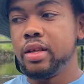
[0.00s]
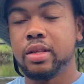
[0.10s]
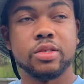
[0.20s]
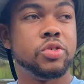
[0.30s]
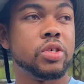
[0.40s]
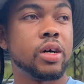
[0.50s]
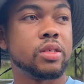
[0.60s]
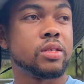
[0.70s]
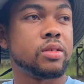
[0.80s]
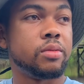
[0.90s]
than
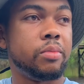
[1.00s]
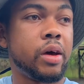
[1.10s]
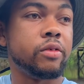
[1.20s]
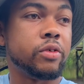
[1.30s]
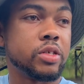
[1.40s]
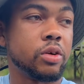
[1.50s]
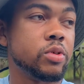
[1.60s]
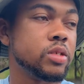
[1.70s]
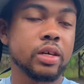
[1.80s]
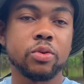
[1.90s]
just bank fishing,
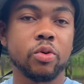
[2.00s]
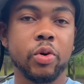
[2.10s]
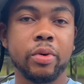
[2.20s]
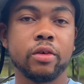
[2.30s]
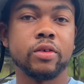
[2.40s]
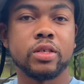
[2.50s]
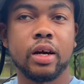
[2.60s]
which nothing wrong with bank fishing.